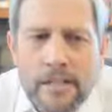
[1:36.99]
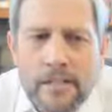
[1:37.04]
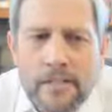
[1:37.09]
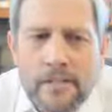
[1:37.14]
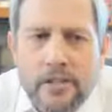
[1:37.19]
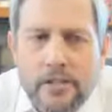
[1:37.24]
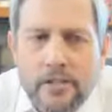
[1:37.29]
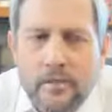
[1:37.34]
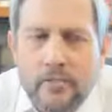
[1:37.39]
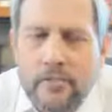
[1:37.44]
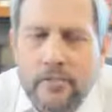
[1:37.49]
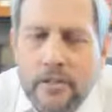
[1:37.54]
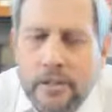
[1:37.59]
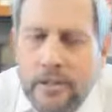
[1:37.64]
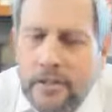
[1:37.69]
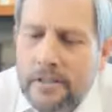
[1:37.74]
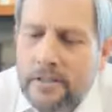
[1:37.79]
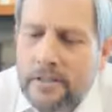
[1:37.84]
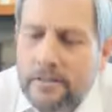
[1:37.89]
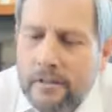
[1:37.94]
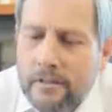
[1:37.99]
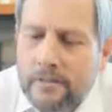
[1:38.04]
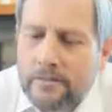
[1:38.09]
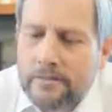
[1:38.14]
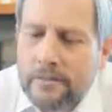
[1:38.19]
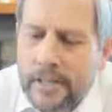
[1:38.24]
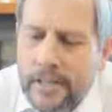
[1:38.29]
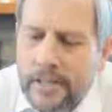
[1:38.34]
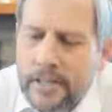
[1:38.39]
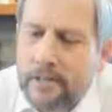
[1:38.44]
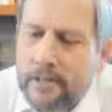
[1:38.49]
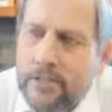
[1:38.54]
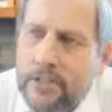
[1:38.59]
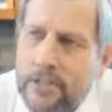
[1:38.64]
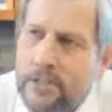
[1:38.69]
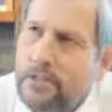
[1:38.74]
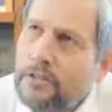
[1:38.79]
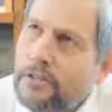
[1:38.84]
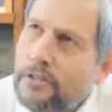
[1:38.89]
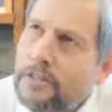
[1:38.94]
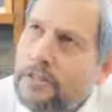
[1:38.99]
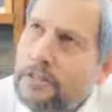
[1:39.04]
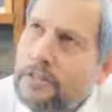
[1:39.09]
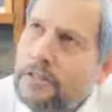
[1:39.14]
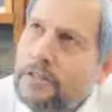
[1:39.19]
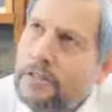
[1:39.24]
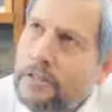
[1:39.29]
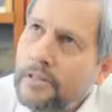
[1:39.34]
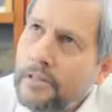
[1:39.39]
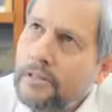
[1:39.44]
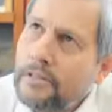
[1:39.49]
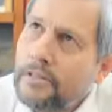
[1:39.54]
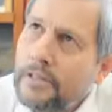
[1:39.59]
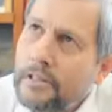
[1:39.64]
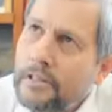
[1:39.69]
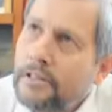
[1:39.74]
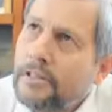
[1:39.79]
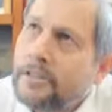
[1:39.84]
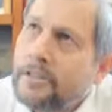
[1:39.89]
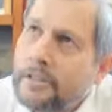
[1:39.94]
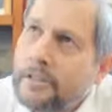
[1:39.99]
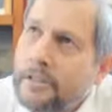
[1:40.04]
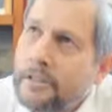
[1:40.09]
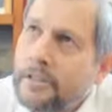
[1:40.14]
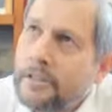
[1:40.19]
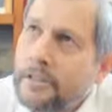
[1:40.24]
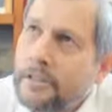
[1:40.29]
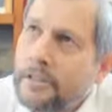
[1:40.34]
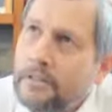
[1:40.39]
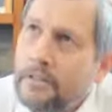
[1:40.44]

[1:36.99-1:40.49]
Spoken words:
I just wanted to sort of finally reach across the street and tell our story,